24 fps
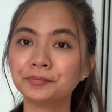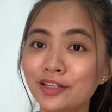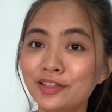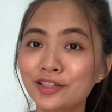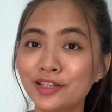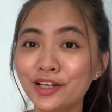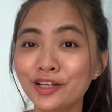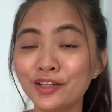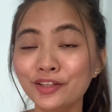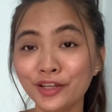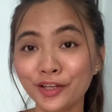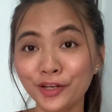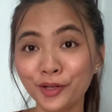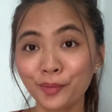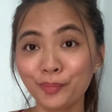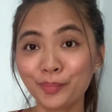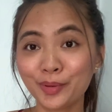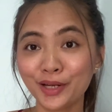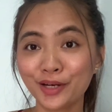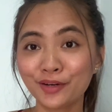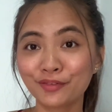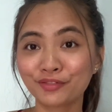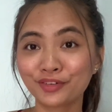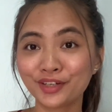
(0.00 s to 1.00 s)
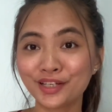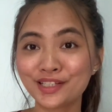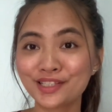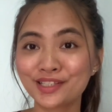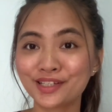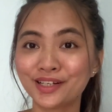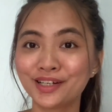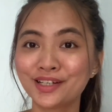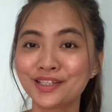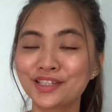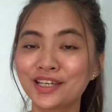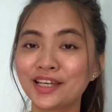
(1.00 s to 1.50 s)
I did a little bit of
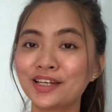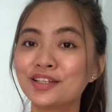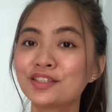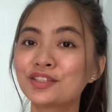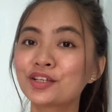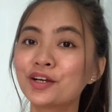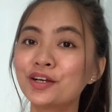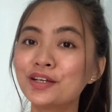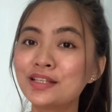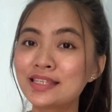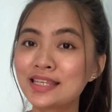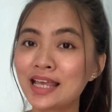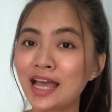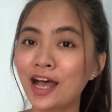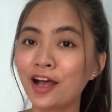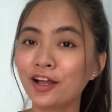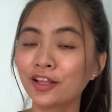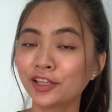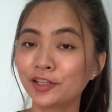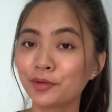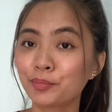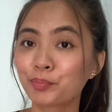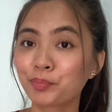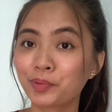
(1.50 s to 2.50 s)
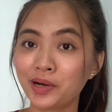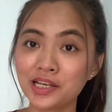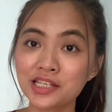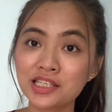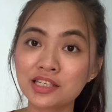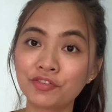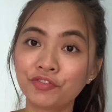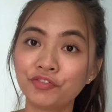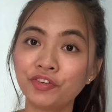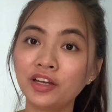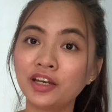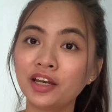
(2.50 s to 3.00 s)
research and it turns out that
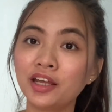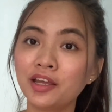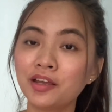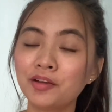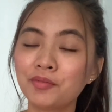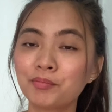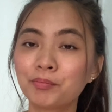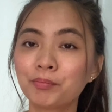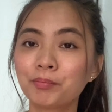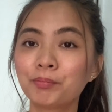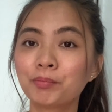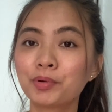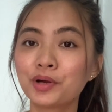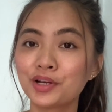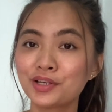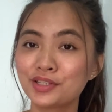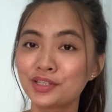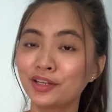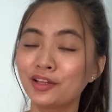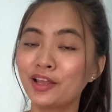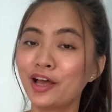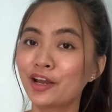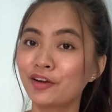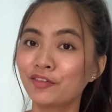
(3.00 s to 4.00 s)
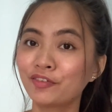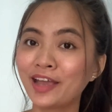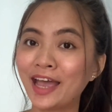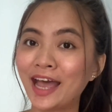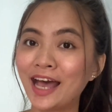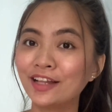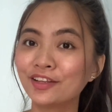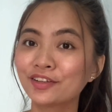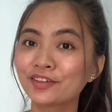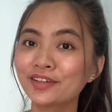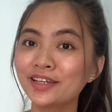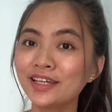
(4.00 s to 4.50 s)
breastfeeding burns a lot of
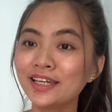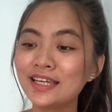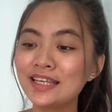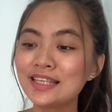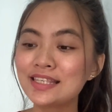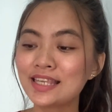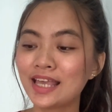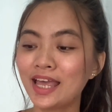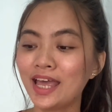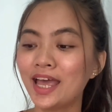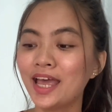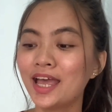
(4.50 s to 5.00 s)
calories,